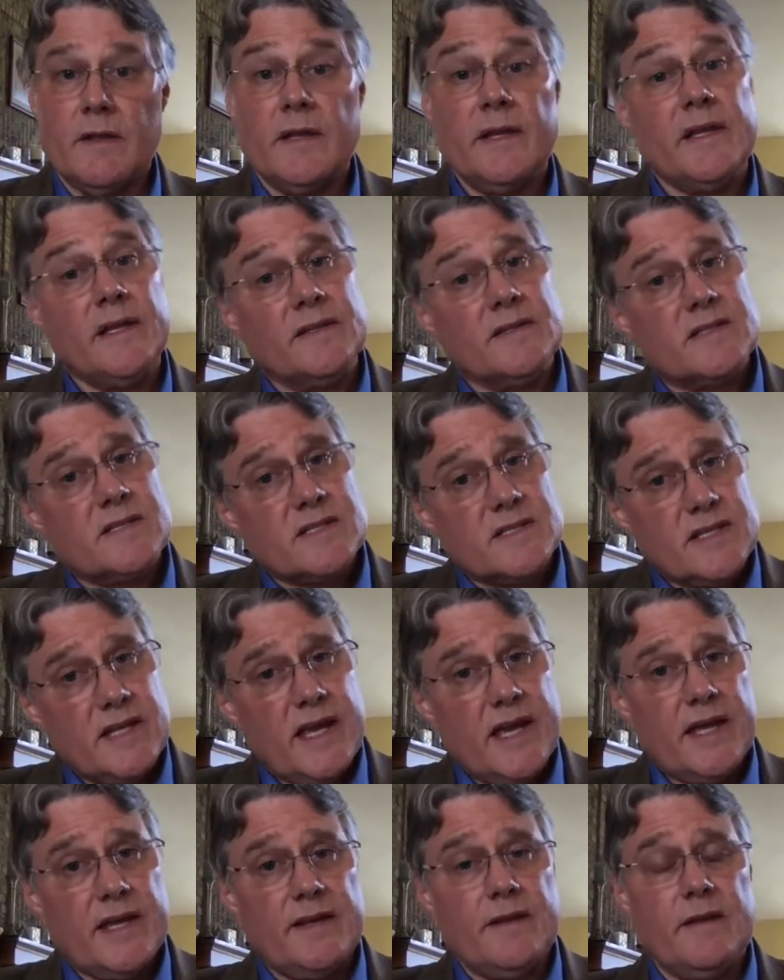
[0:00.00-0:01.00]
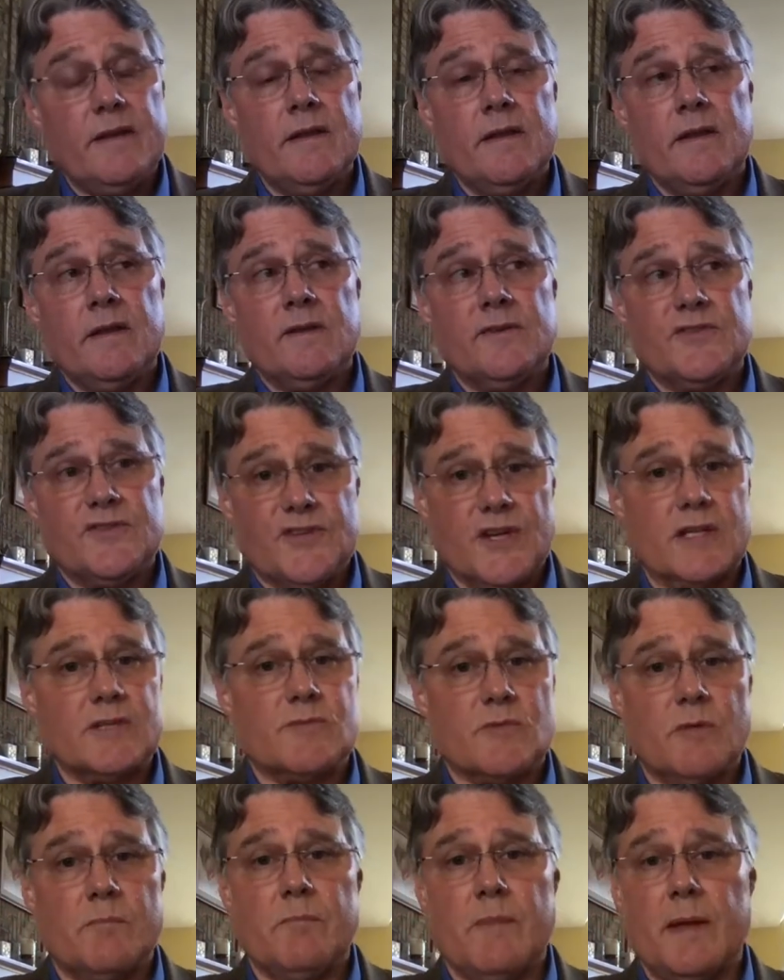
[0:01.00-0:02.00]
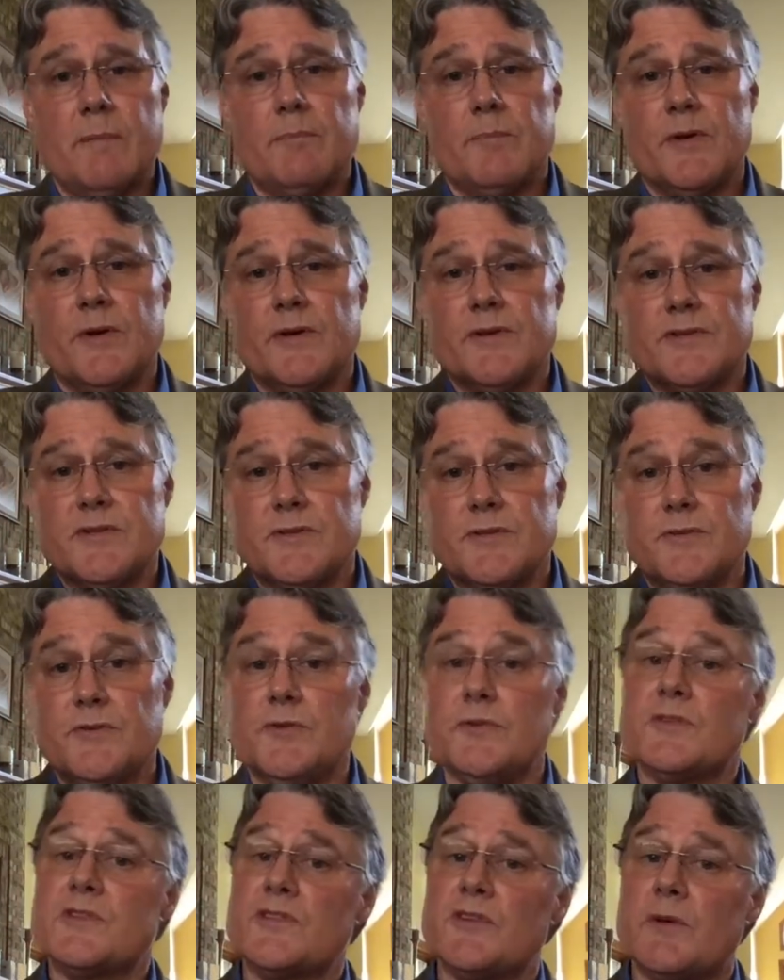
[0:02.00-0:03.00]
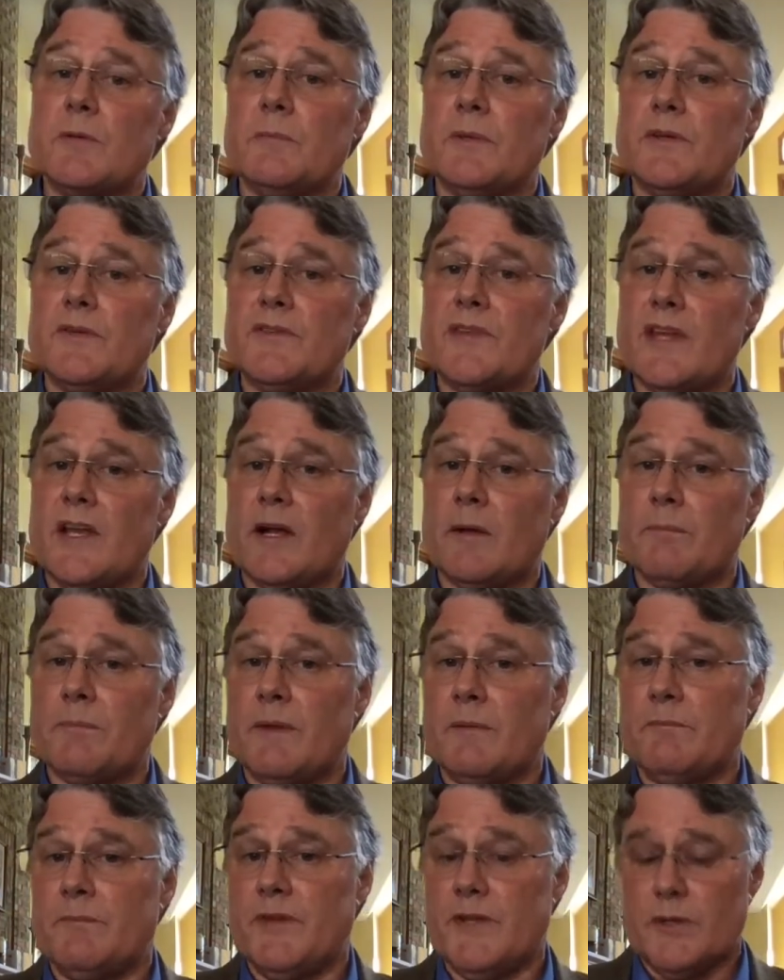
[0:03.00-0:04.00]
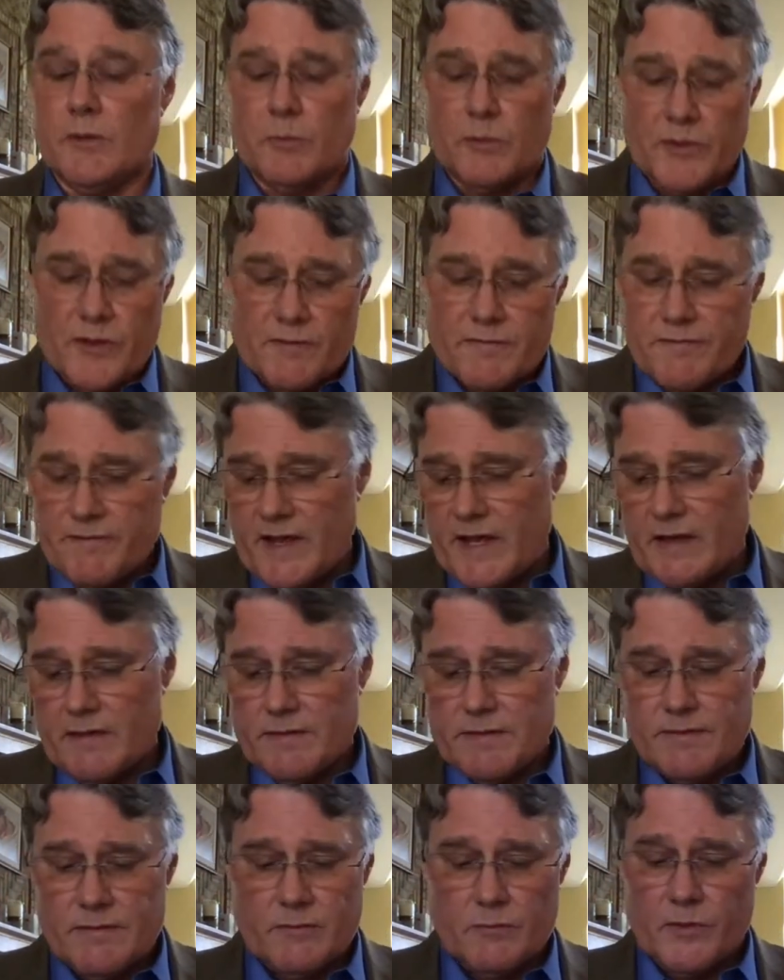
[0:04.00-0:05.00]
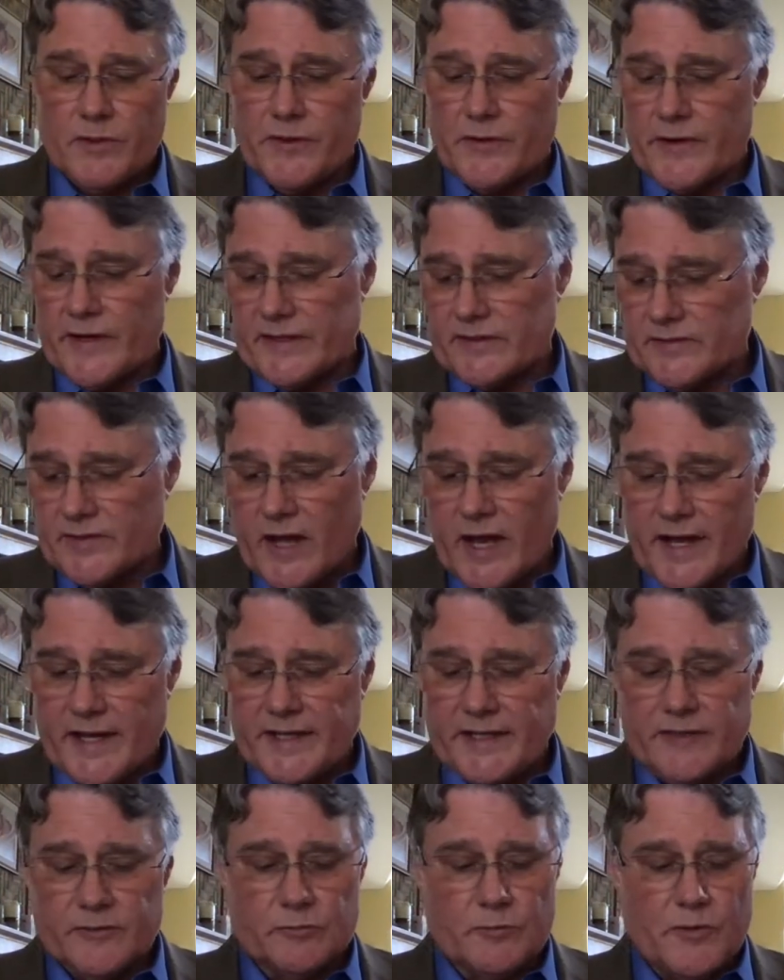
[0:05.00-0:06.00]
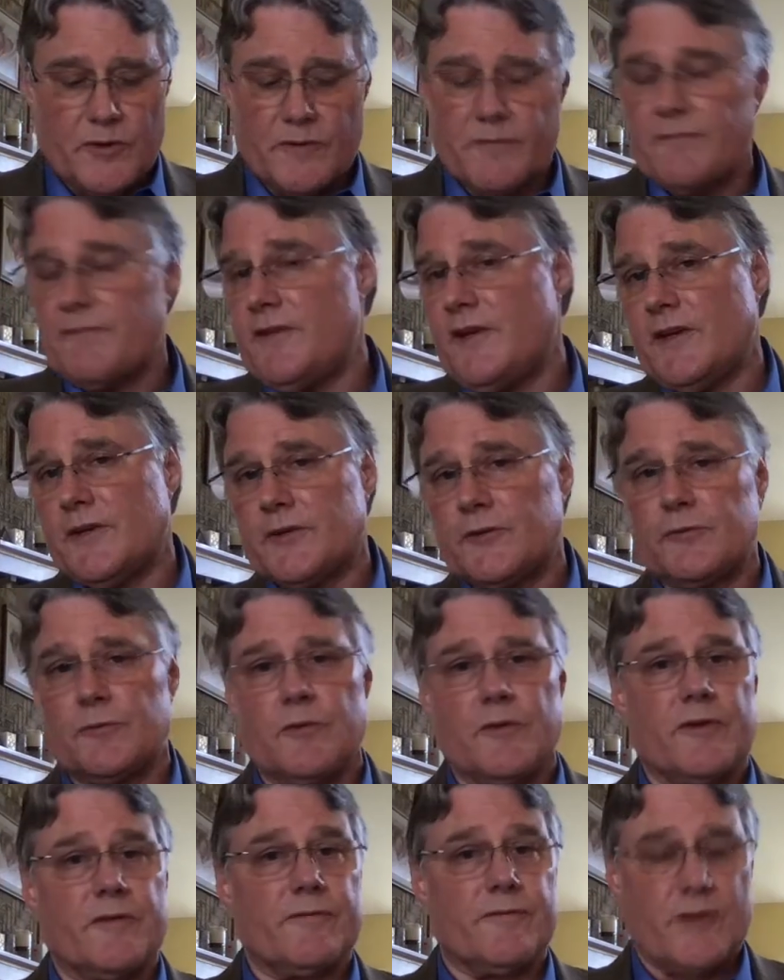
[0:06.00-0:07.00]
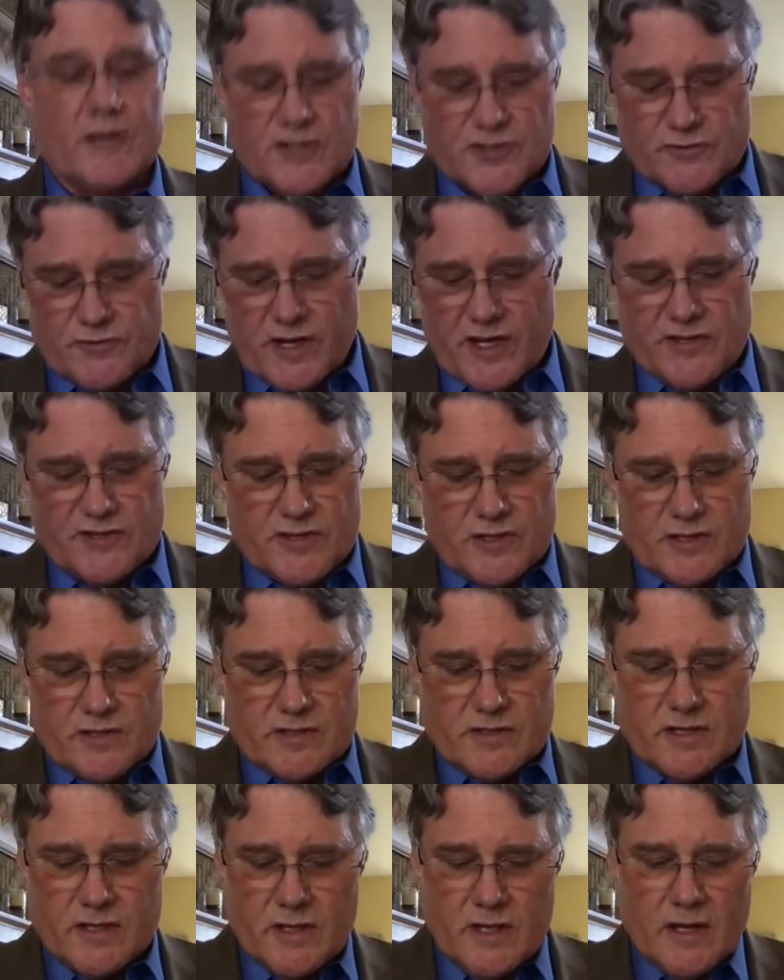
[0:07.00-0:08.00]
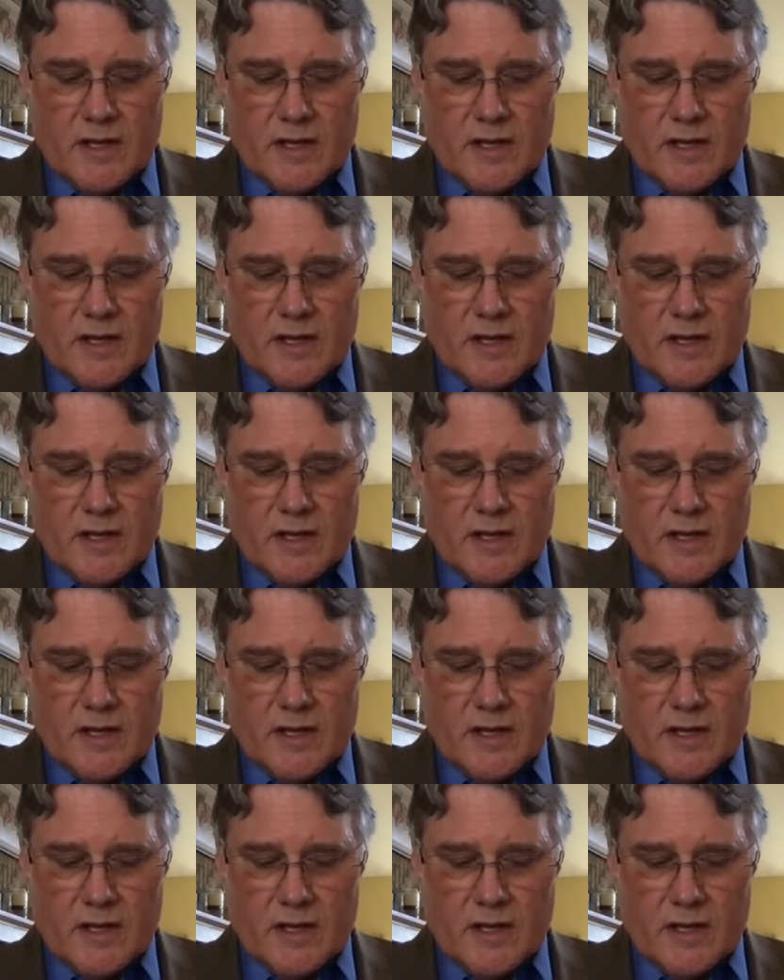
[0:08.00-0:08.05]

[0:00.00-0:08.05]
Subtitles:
Instead, just remember to do sermons that help them deal with their faith, with their anxieties, with their fears, with their frustrations,